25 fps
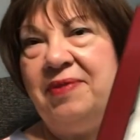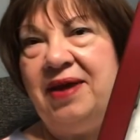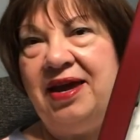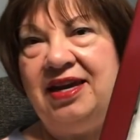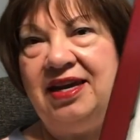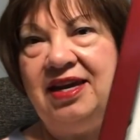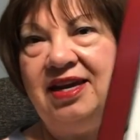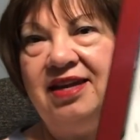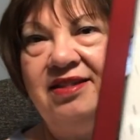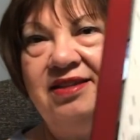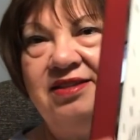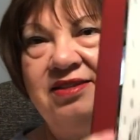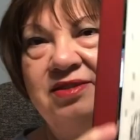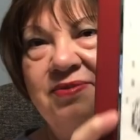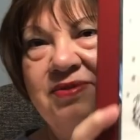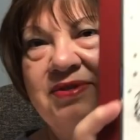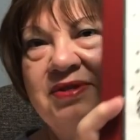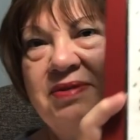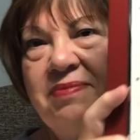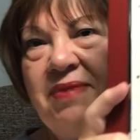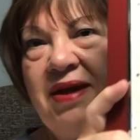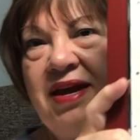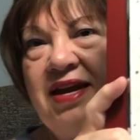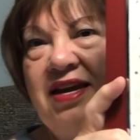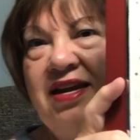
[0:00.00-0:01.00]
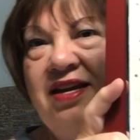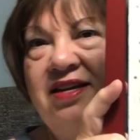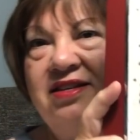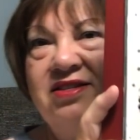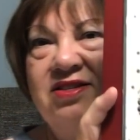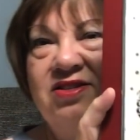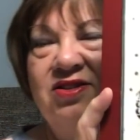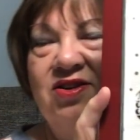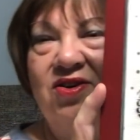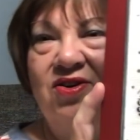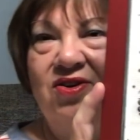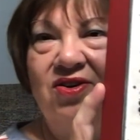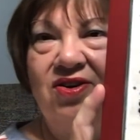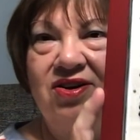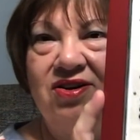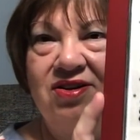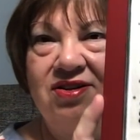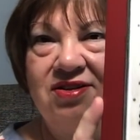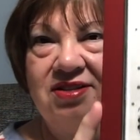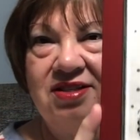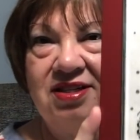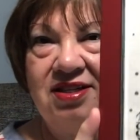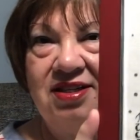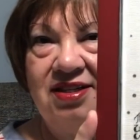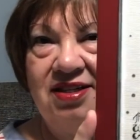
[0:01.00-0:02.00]
Mania. This was a Mania
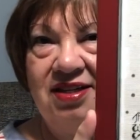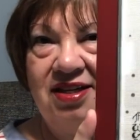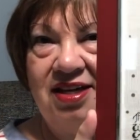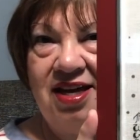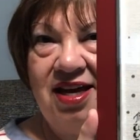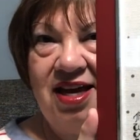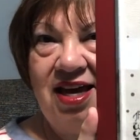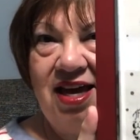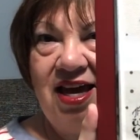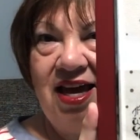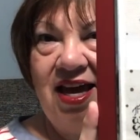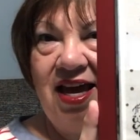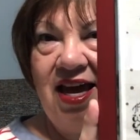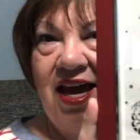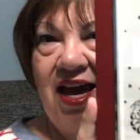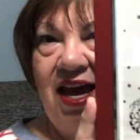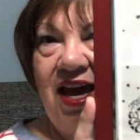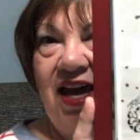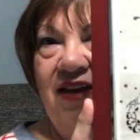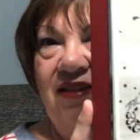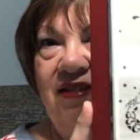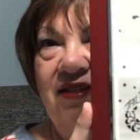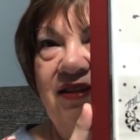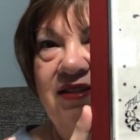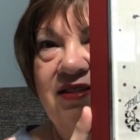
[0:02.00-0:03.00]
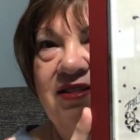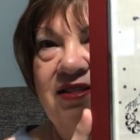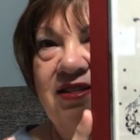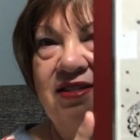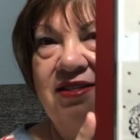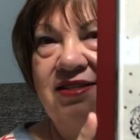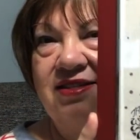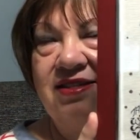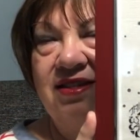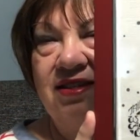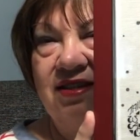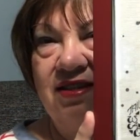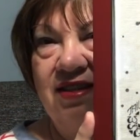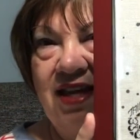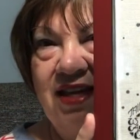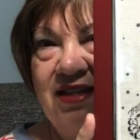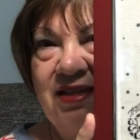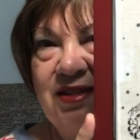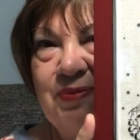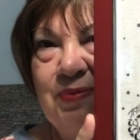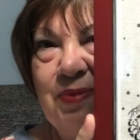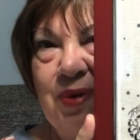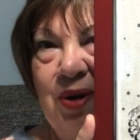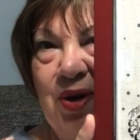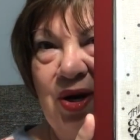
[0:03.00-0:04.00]
start, and this is the
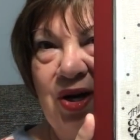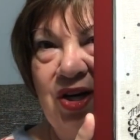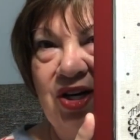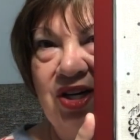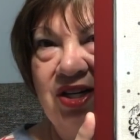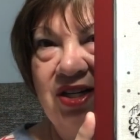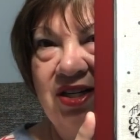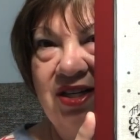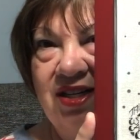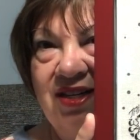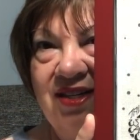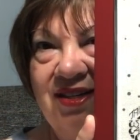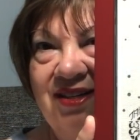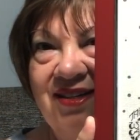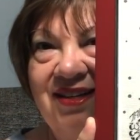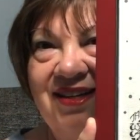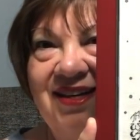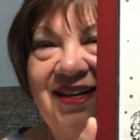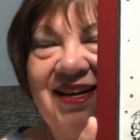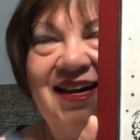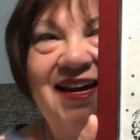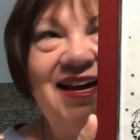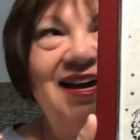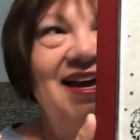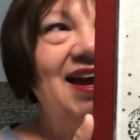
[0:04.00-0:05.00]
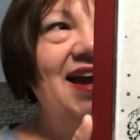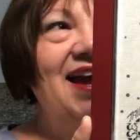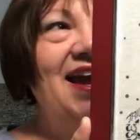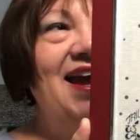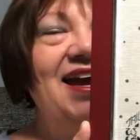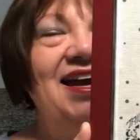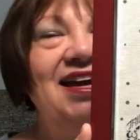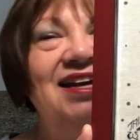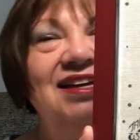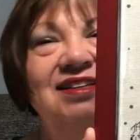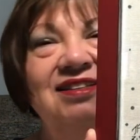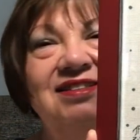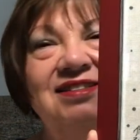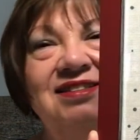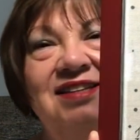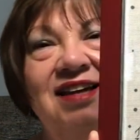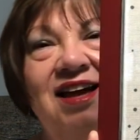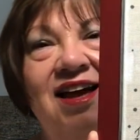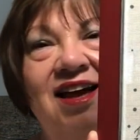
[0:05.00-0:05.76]
Let's Bark, and